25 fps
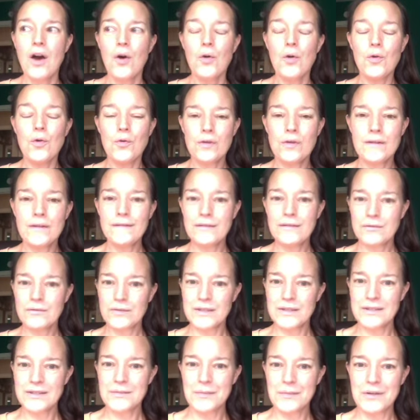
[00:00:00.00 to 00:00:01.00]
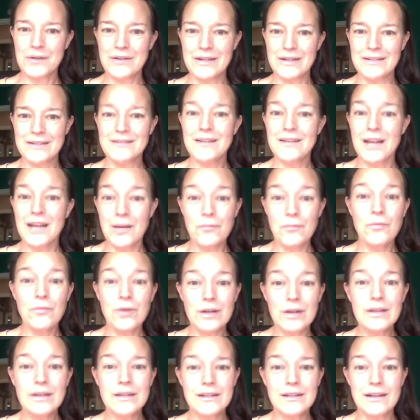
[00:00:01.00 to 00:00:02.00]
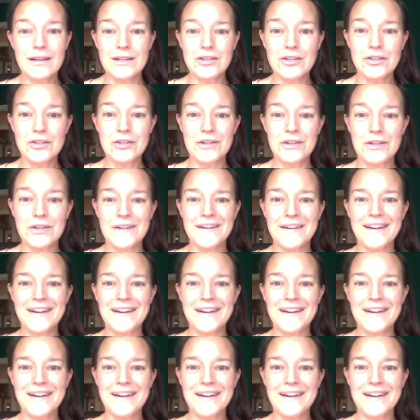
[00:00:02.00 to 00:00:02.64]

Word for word: or if it was spirits. I'm really not sure.